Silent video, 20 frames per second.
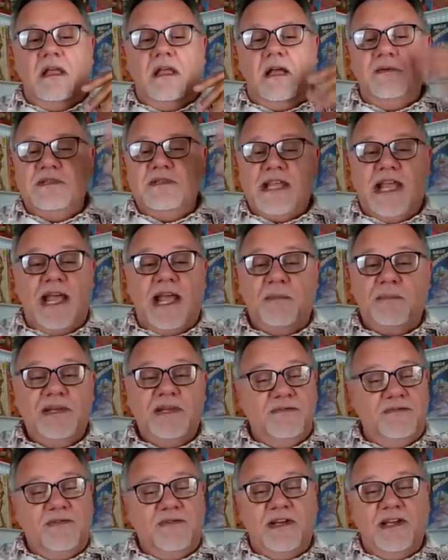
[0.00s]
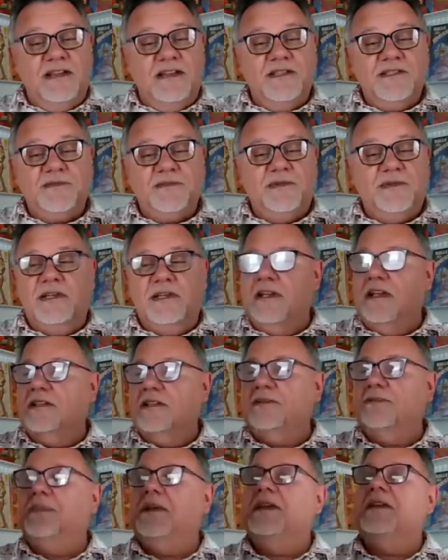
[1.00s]
I was happy to find this one,
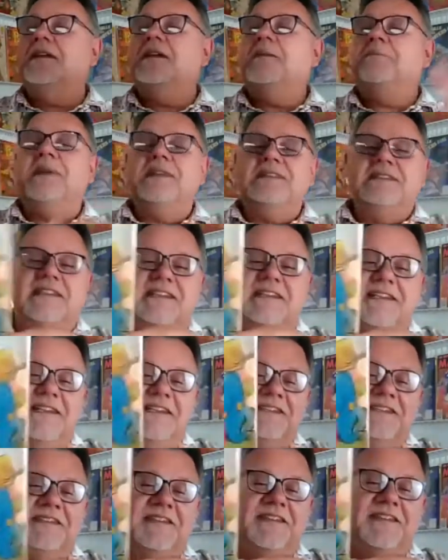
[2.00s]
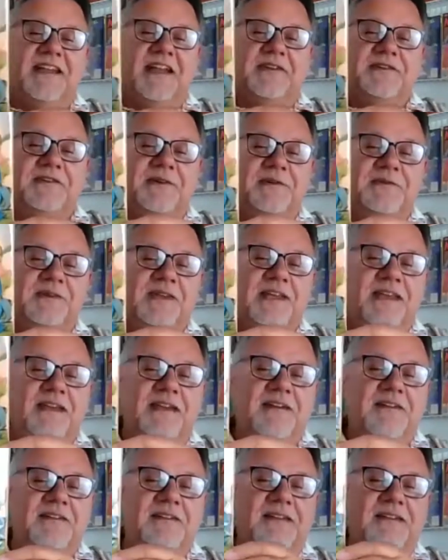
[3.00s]
as beat up as it is. I don't
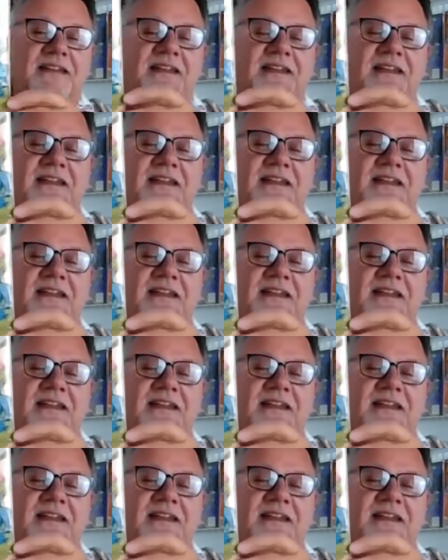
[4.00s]
care.